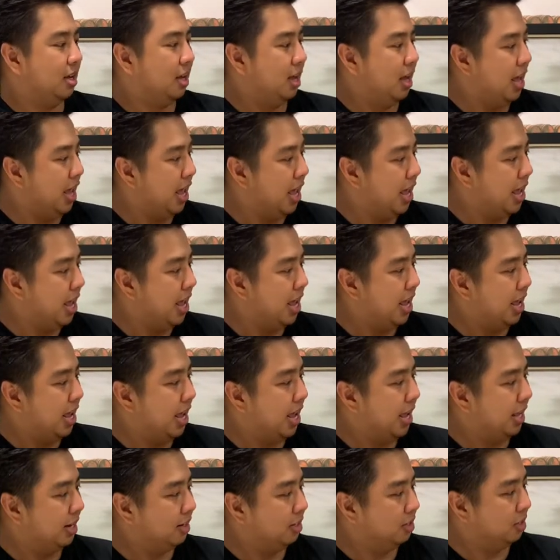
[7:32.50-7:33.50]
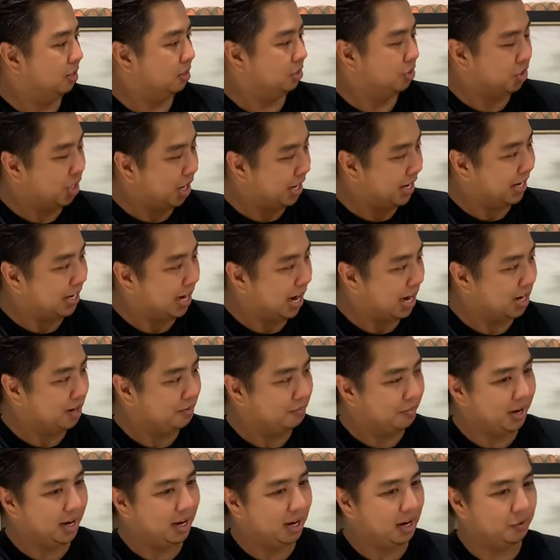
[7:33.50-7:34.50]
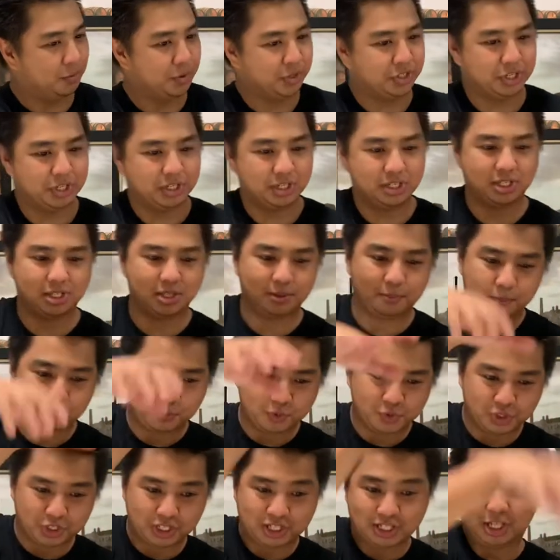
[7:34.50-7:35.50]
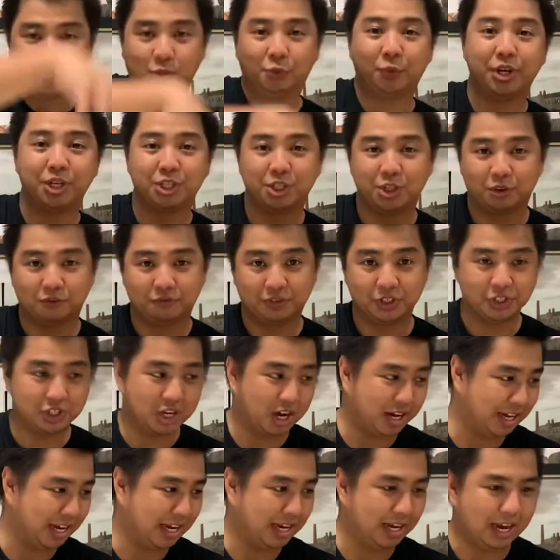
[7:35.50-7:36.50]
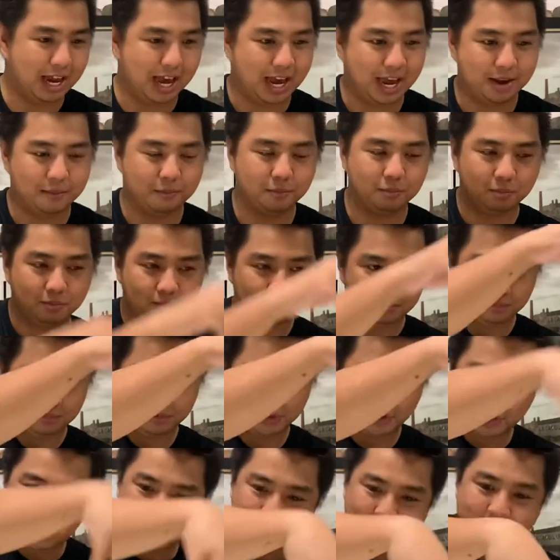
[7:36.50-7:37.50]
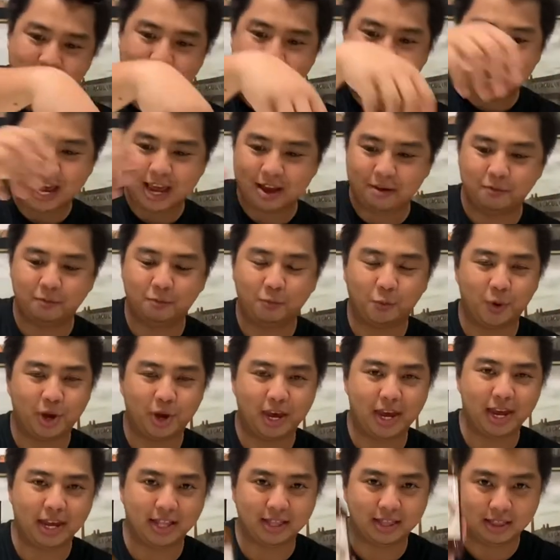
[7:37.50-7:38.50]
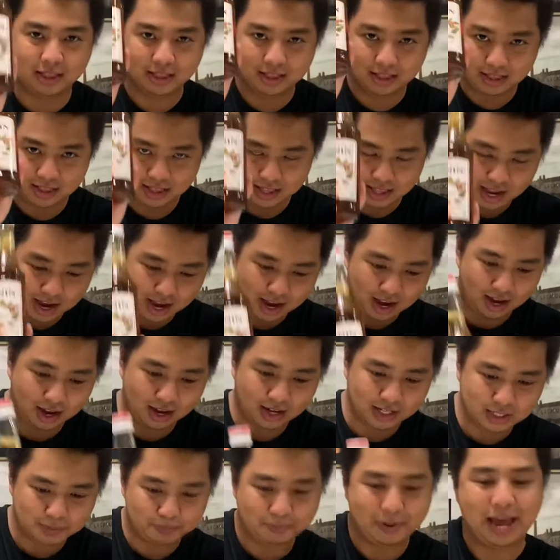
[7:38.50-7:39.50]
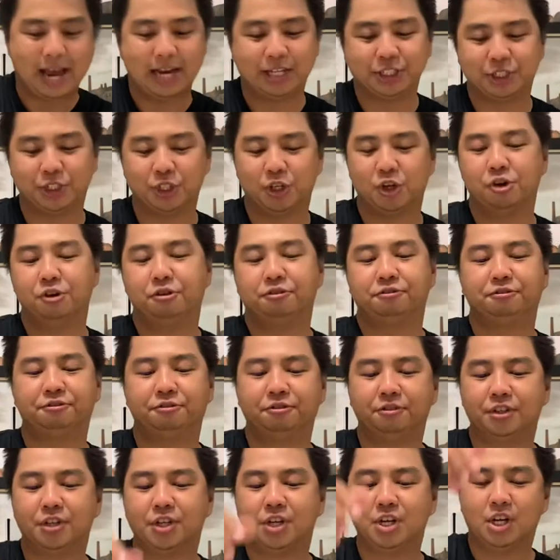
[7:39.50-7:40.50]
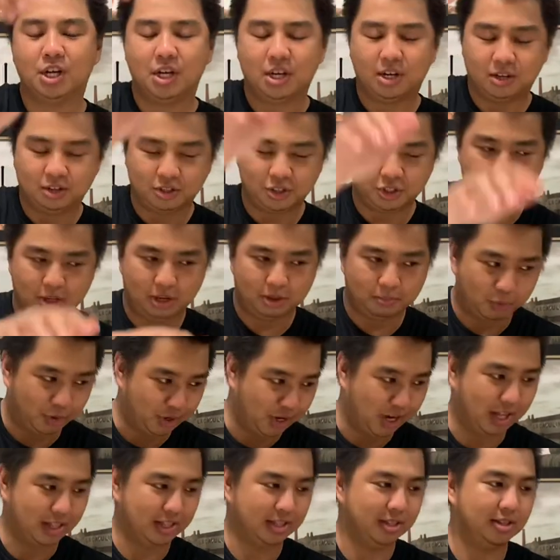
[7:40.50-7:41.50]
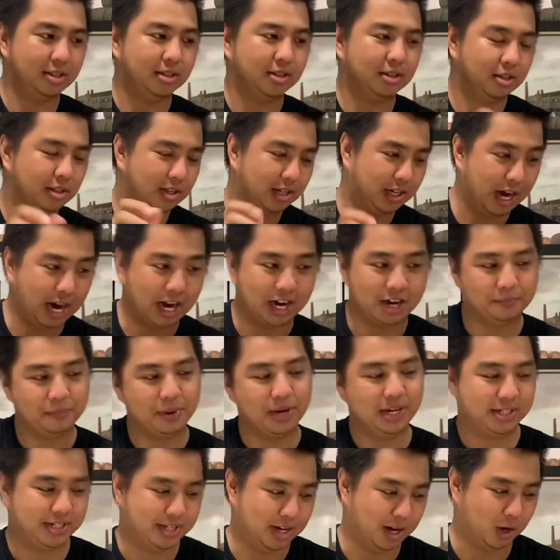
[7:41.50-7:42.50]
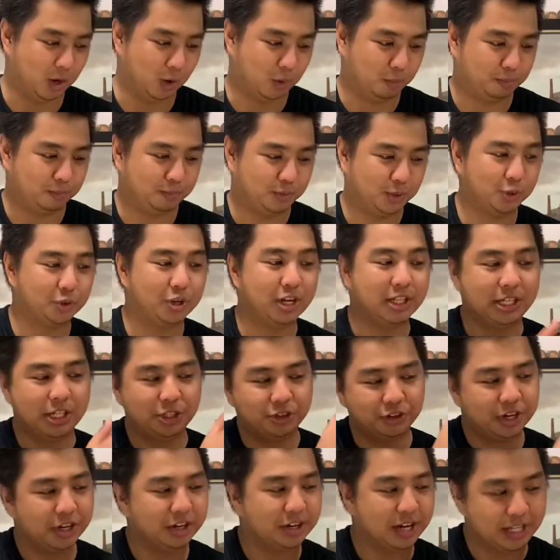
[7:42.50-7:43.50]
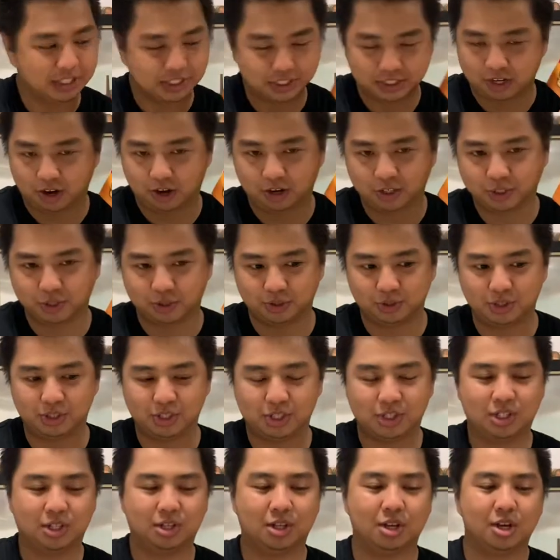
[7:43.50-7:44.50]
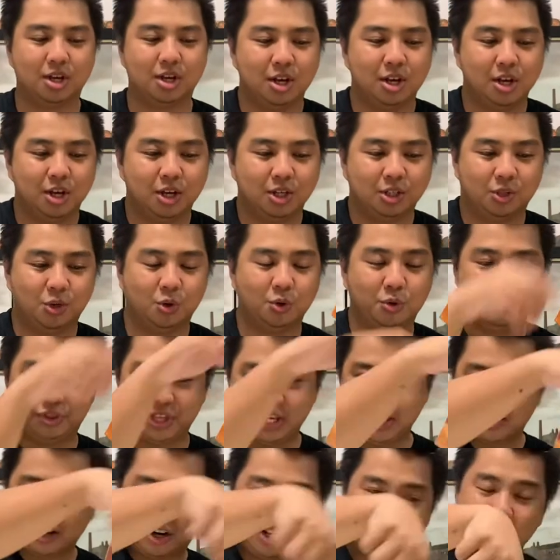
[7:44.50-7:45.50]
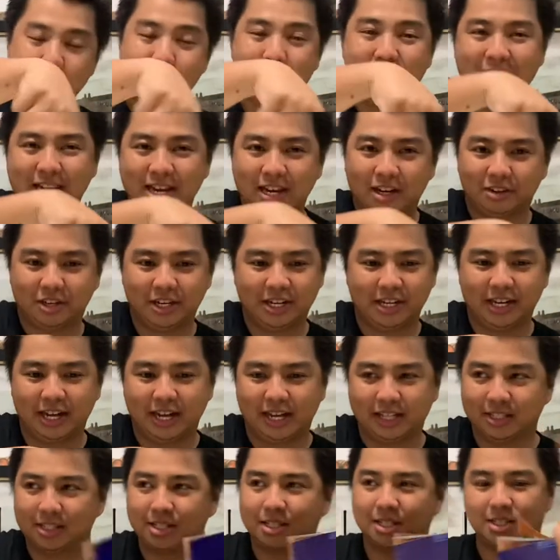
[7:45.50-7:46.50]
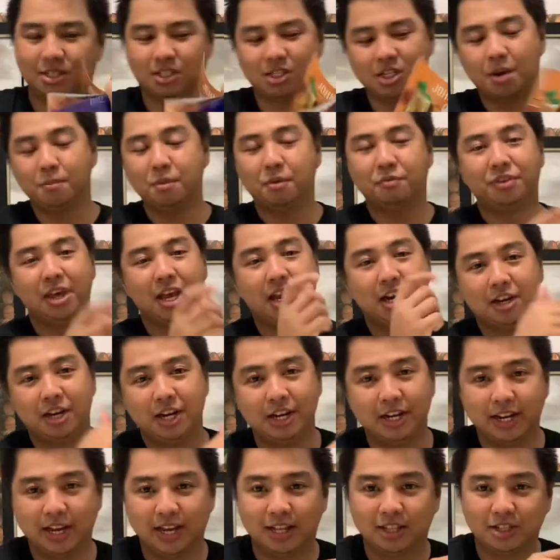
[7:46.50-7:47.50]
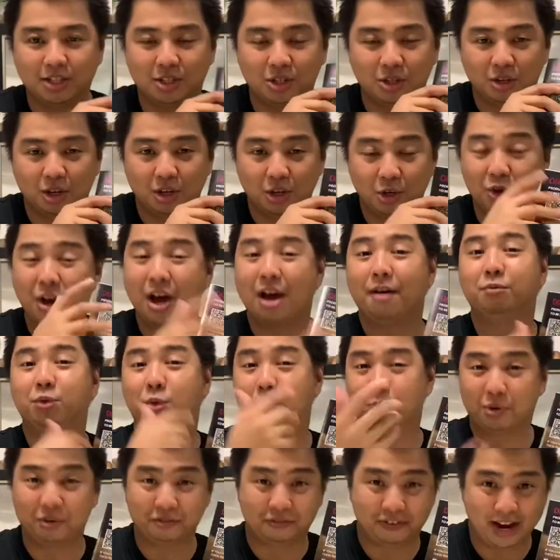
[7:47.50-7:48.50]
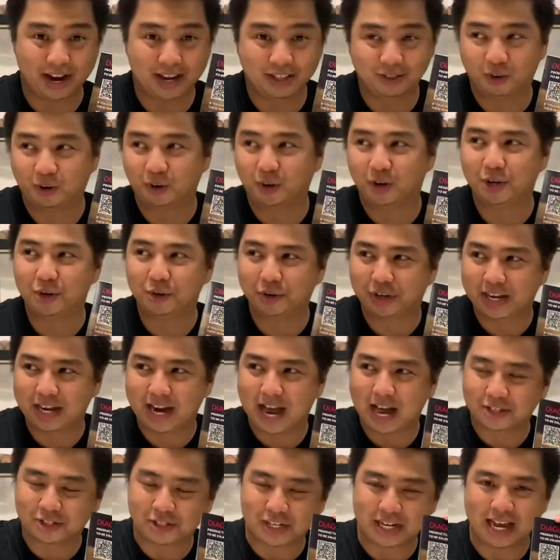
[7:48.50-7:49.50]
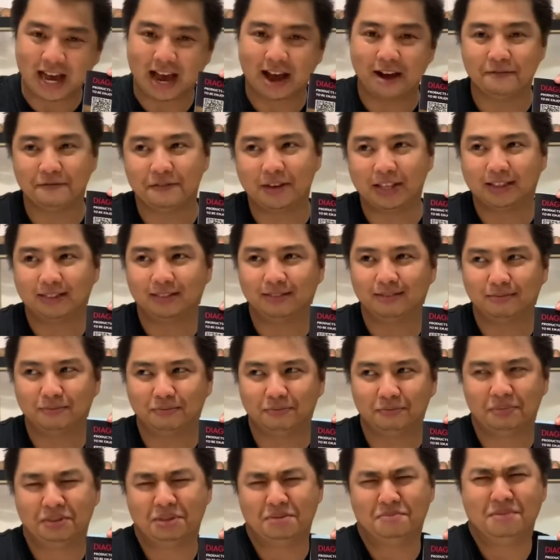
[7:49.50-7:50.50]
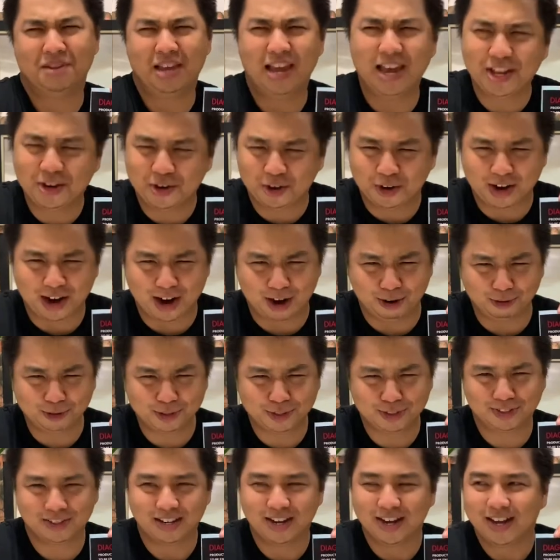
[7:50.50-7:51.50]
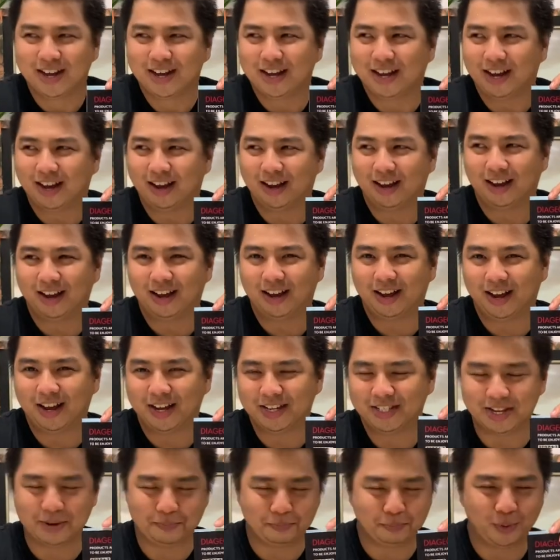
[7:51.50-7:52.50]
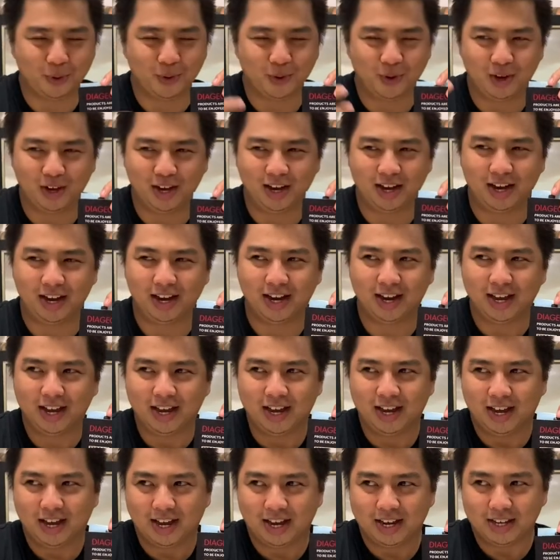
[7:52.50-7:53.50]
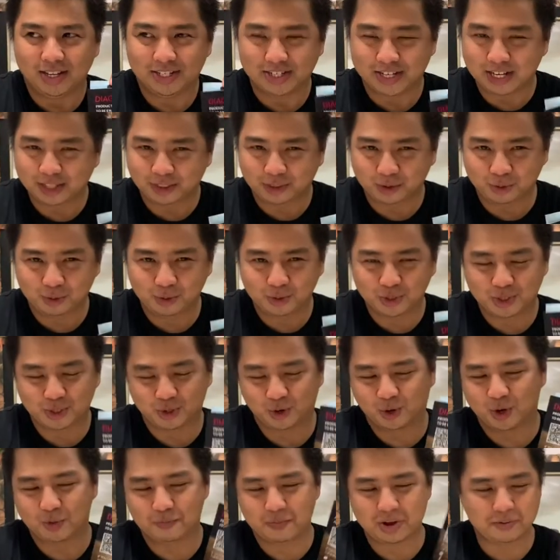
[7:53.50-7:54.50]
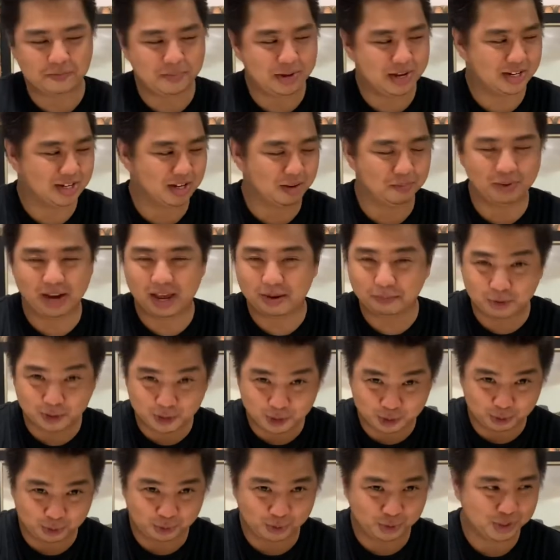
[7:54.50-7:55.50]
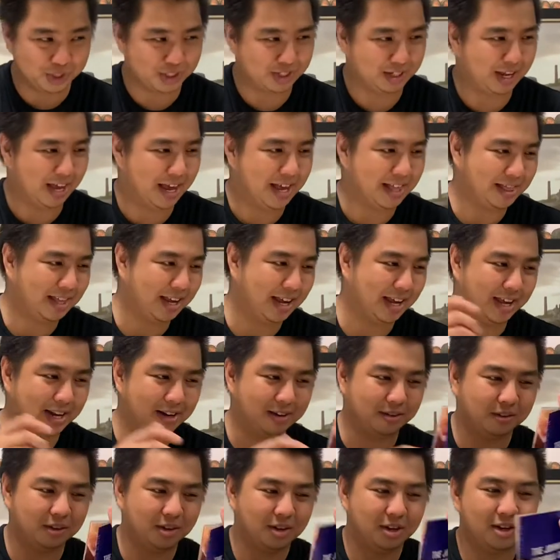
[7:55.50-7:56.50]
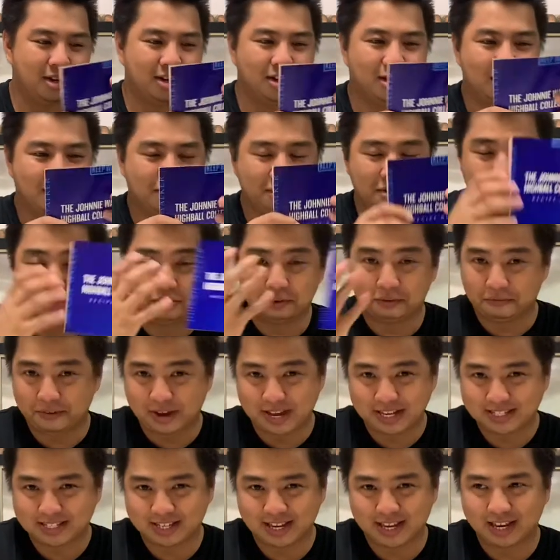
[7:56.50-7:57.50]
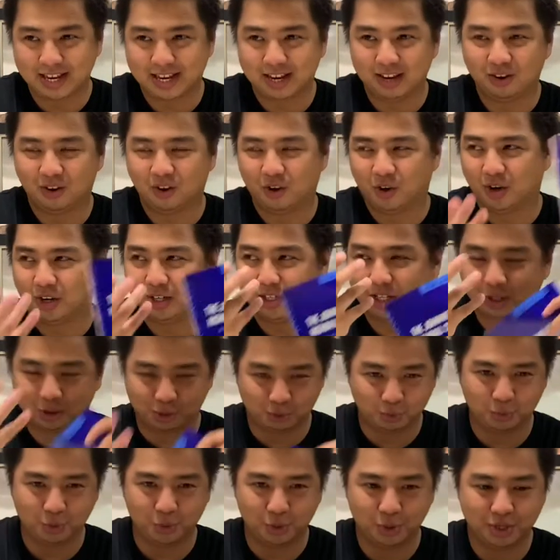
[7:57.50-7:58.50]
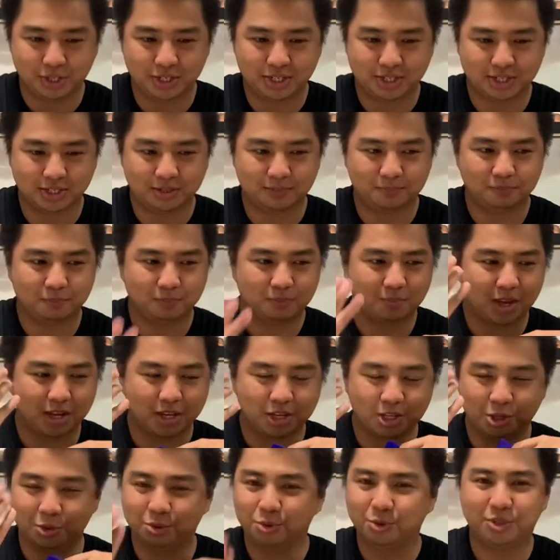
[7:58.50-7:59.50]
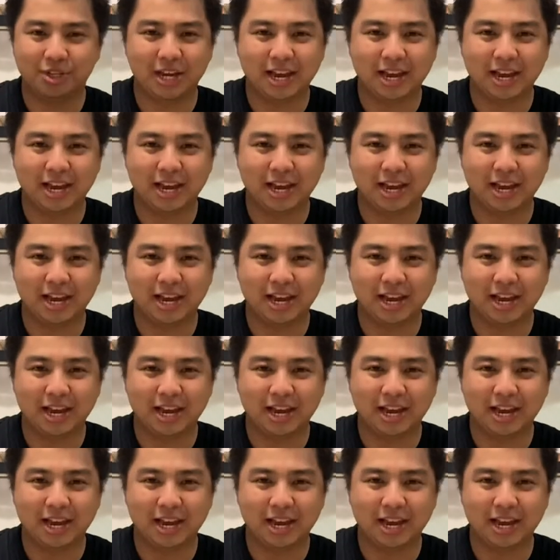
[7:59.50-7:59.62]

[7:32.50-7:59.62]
And Johnnie Caramel, which is just a twist of the Johnnie and Lime. Johnnie and Lime with a splash of Monin Caramel syrup. So, nandito rin yung instructions. So, these are the main ingredients. Some of the ingredients you have to provide or you can actually have it in your house. Uh, simple citrus or maybe some lemon juice, and then the vessel or the tools, use